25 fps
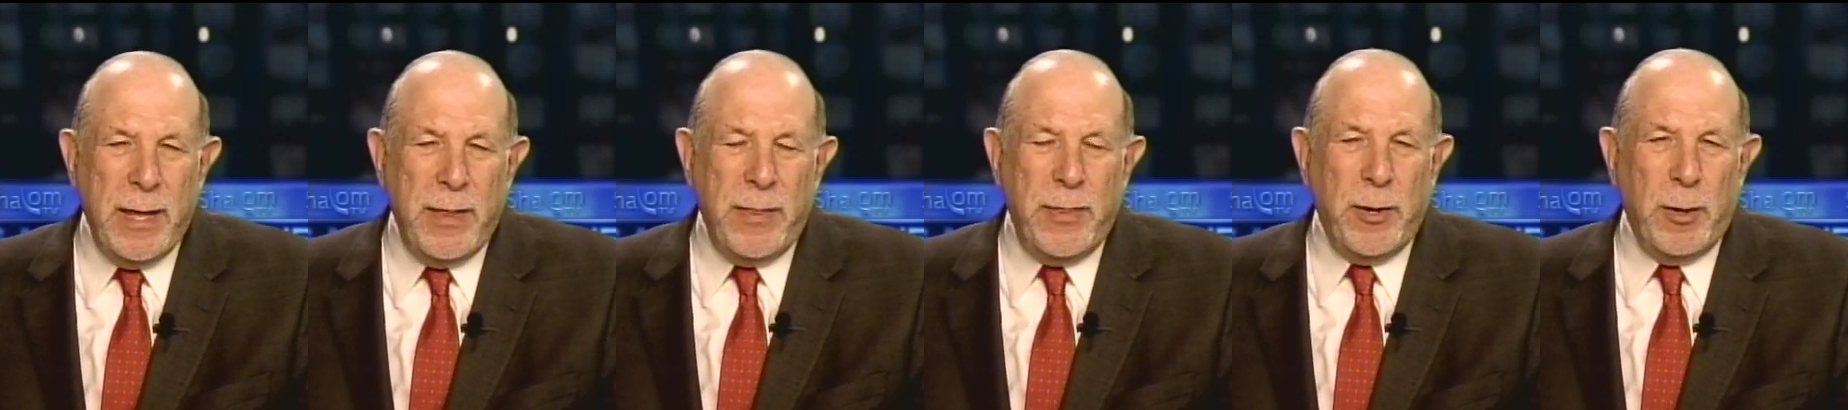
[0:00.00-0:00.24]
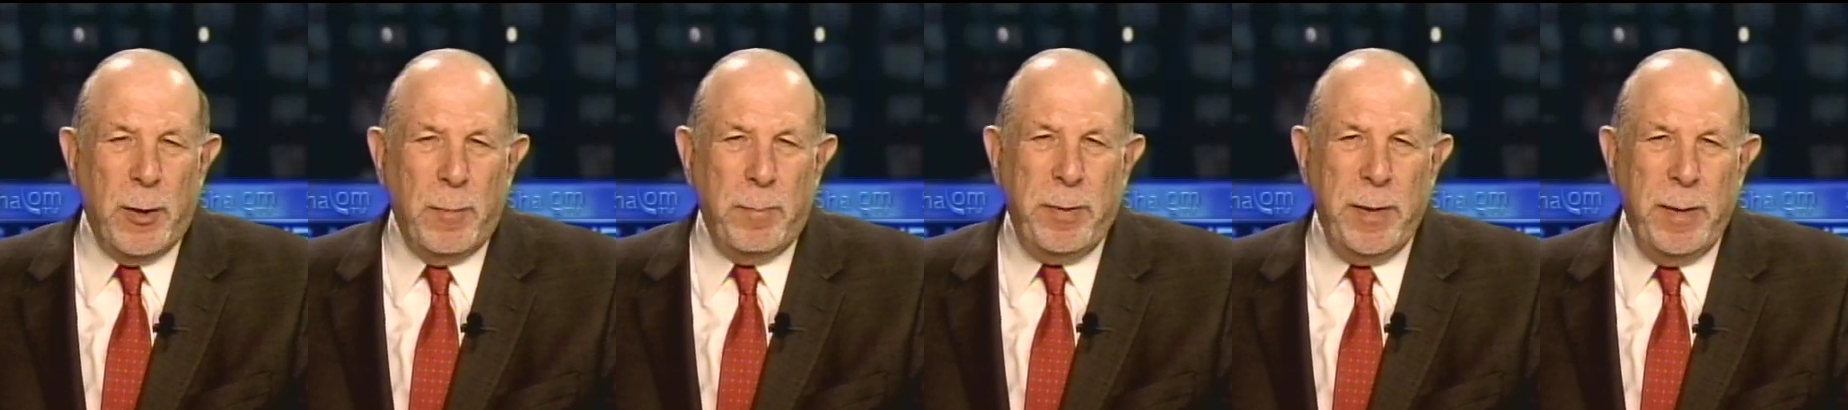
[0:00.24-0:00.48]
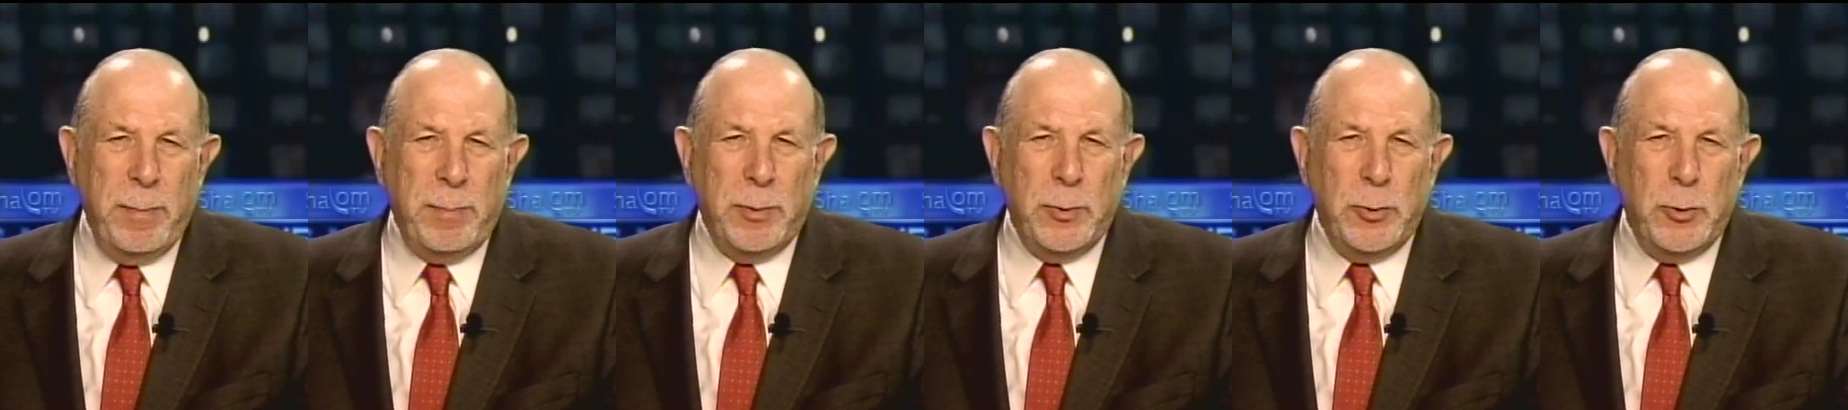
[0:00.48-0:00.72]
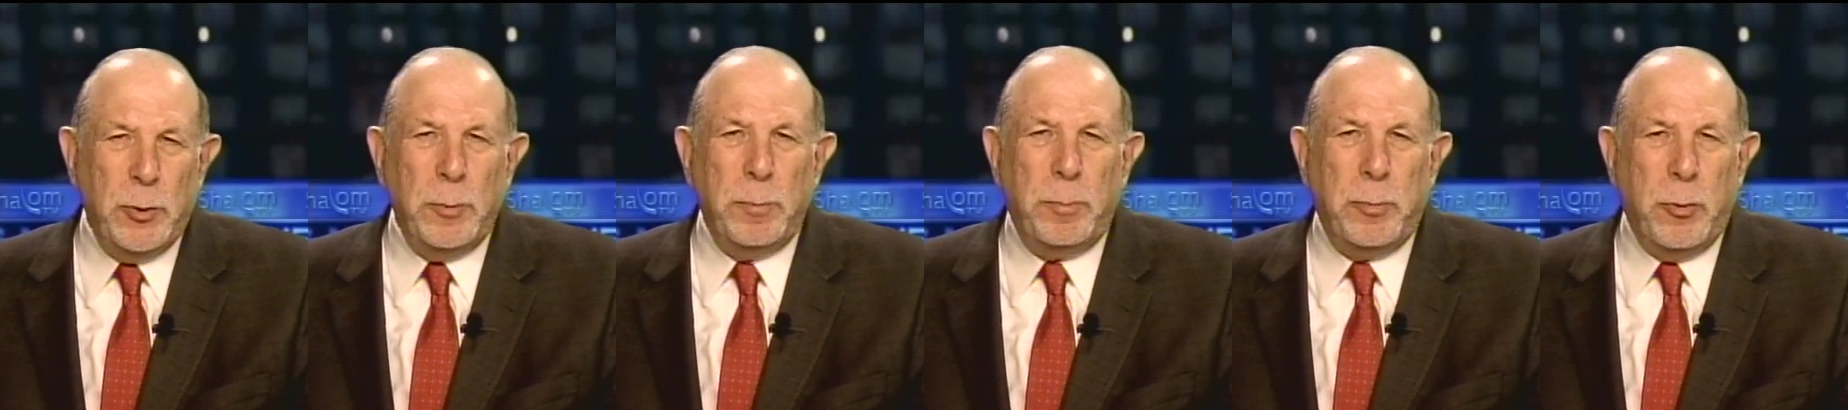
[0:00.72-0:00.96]
There are people
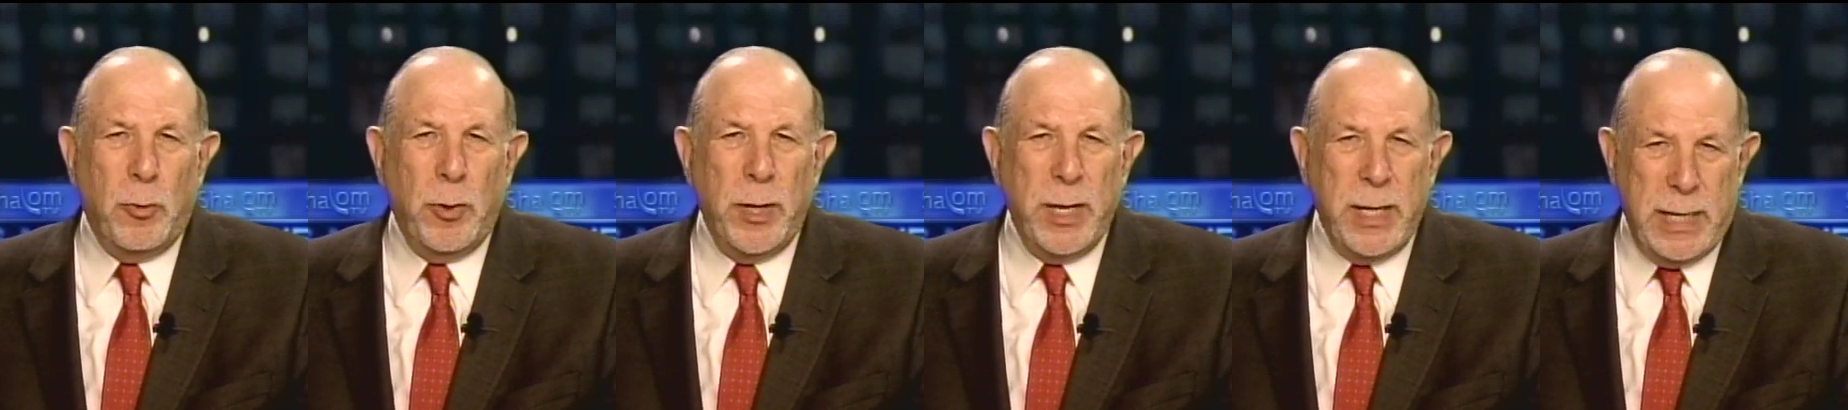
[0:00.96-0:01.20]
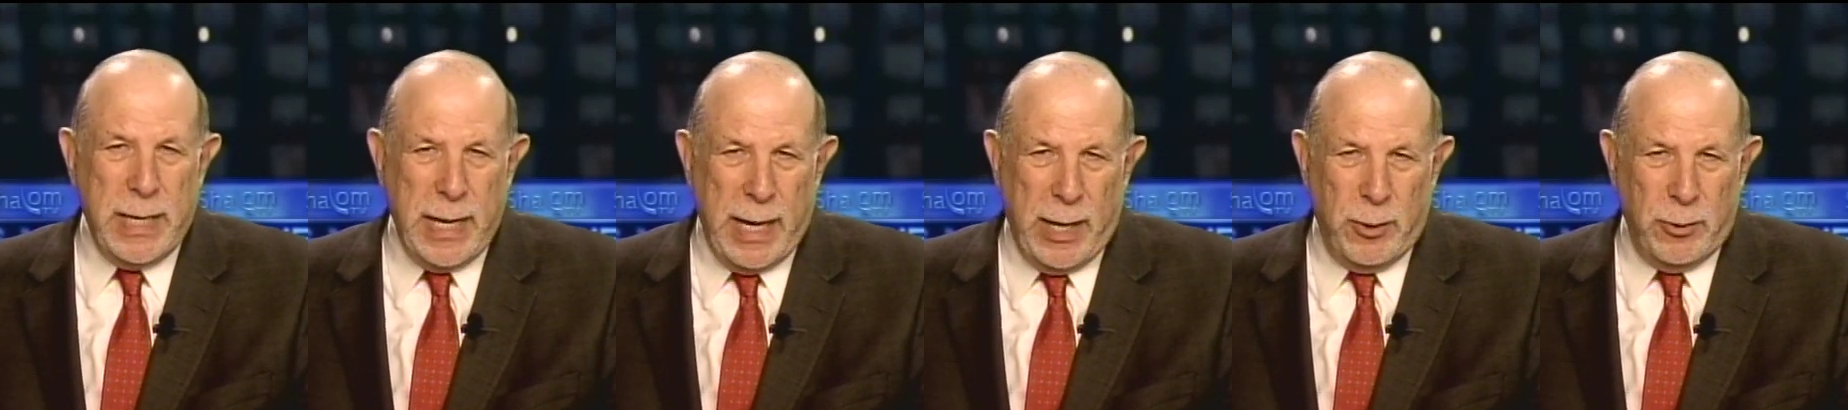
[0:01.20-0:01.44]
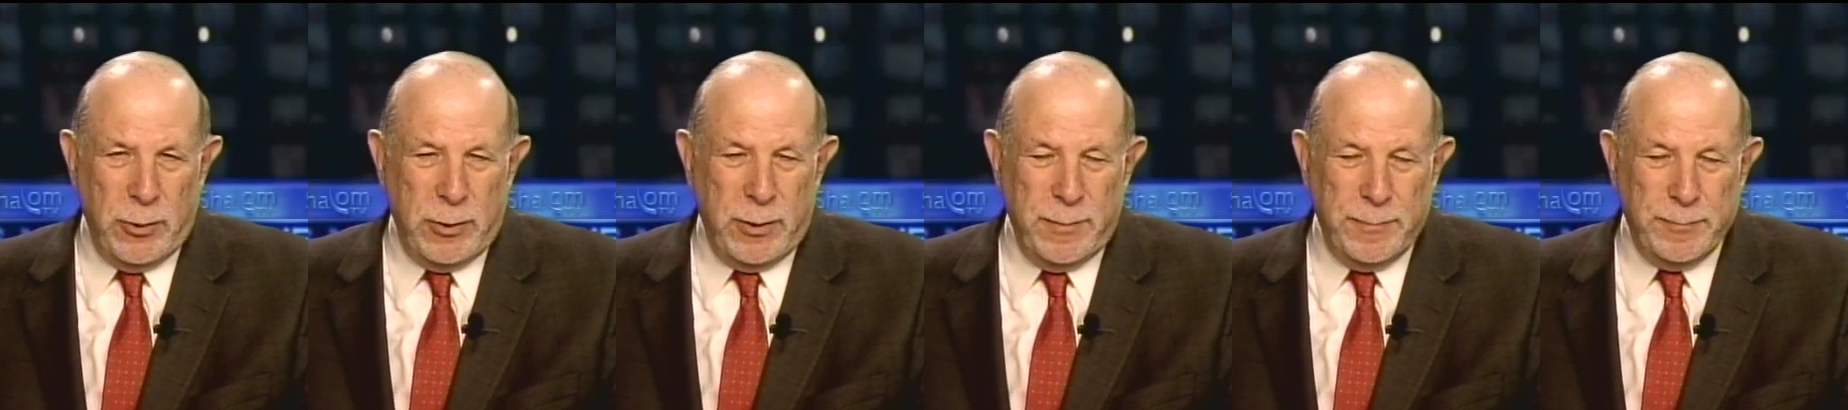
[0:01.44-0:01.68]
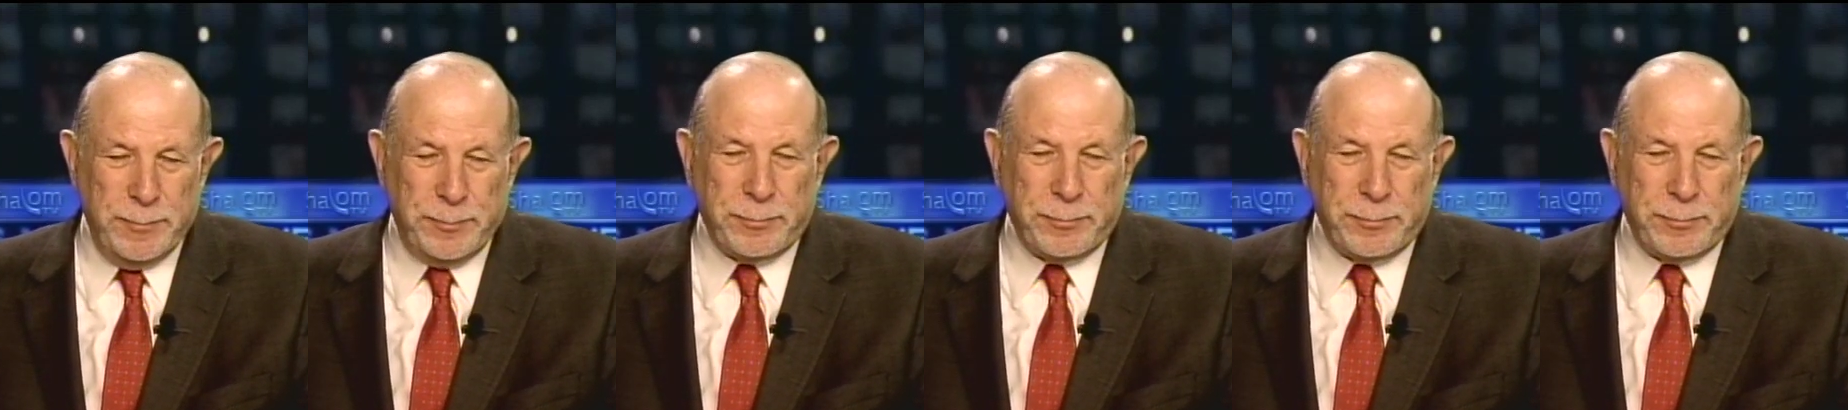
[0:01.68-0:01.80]
who point out